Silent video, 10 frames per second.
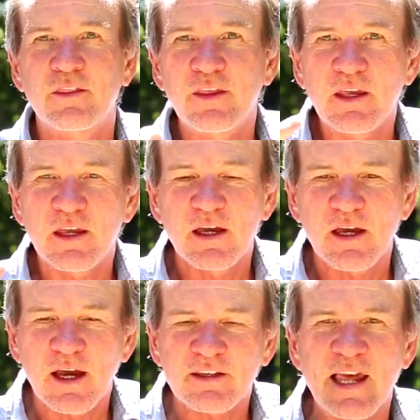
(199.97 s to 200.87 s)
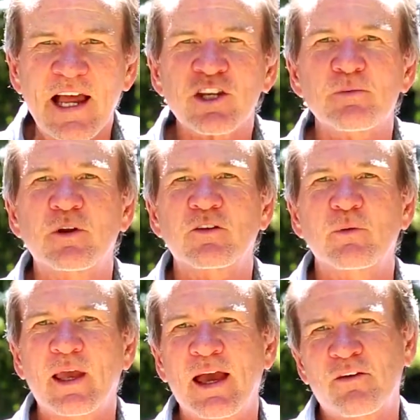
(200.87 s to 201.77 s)
the attachments
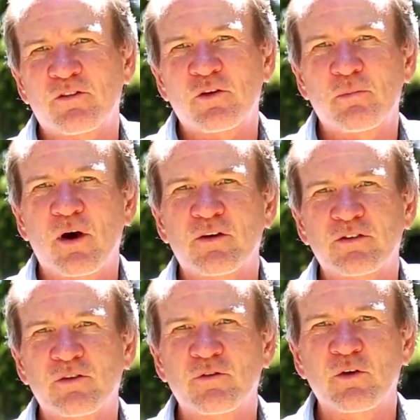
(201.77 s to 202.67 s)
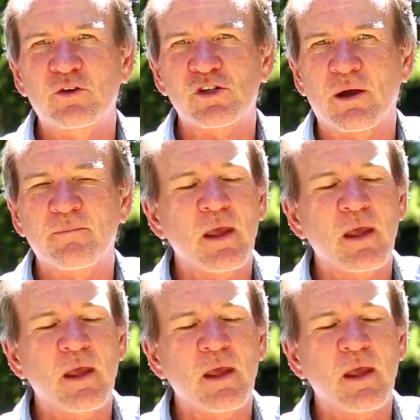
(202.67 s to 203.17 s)
we have to past and future.